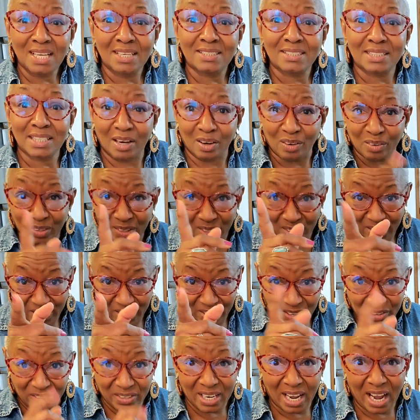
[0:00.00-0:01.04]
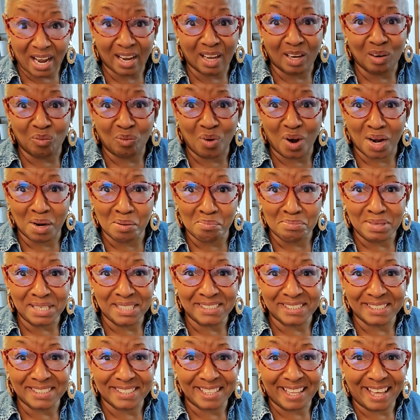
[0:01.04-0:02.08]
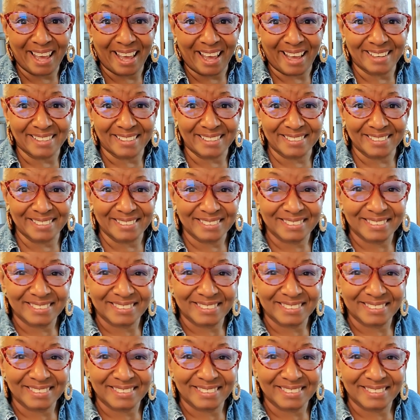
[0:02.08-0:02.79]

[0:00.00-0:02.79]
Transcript: So you're not going to want to miss that.